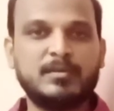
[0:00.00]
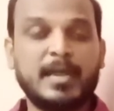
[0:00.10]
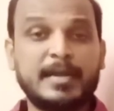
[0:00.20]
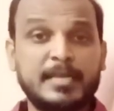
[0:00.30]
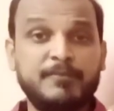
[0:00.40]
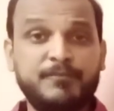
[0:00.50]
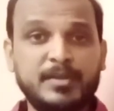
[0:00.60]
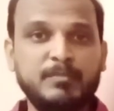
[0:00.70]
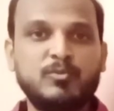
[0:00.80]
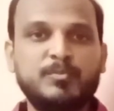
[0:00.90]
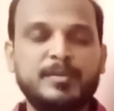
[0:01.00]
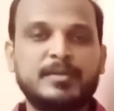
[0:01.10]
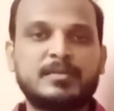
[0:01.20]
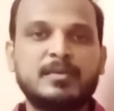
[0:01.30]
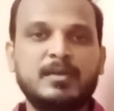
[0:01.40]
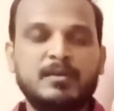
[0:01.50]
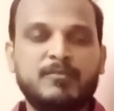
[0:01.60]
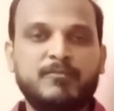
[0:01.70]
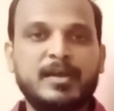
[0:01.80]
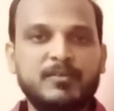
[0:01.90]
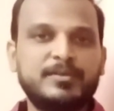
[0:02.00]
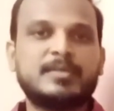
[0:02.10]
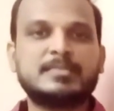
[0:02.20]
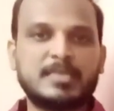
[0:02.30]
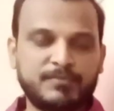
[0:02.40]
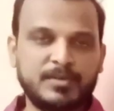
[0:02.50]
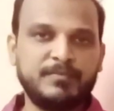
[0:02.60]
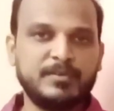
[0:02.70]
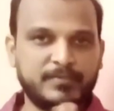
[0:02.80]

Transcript: At every moment, while we are surviving,